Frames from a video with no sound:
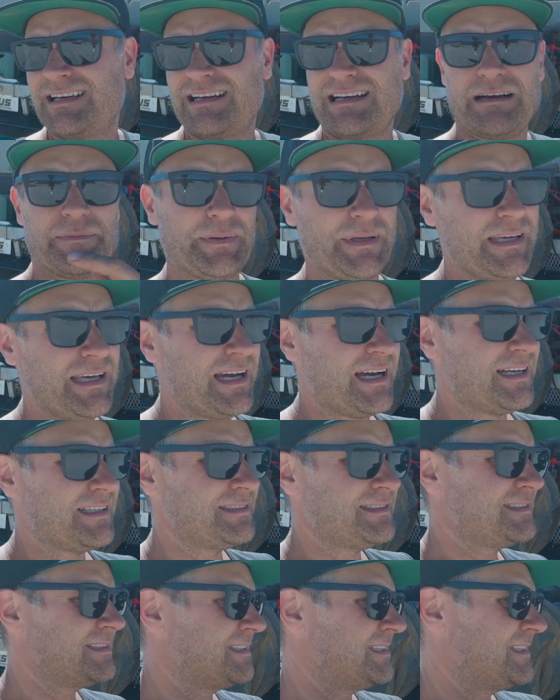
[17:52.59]
Up
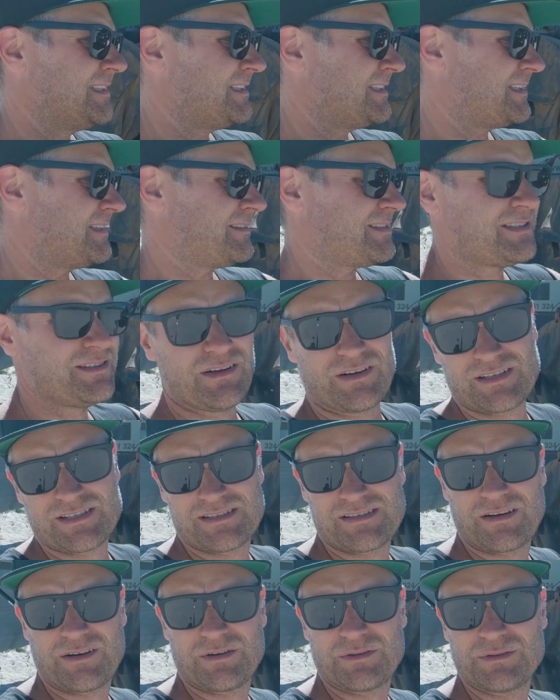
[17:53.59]
here, there is not a
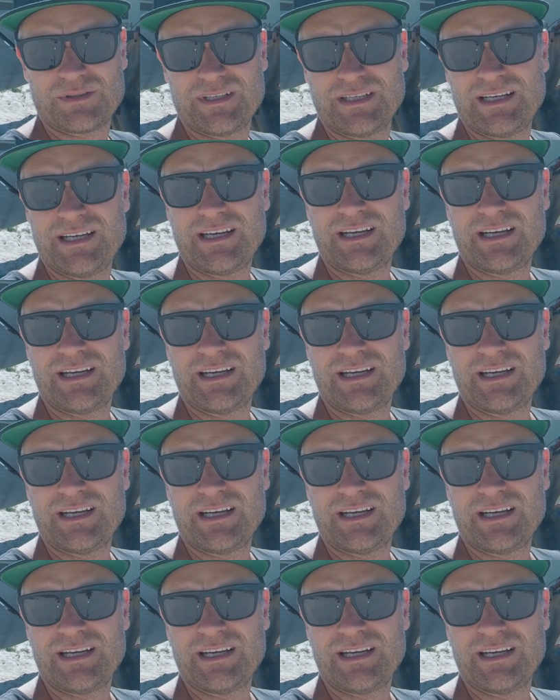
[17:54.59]
soul.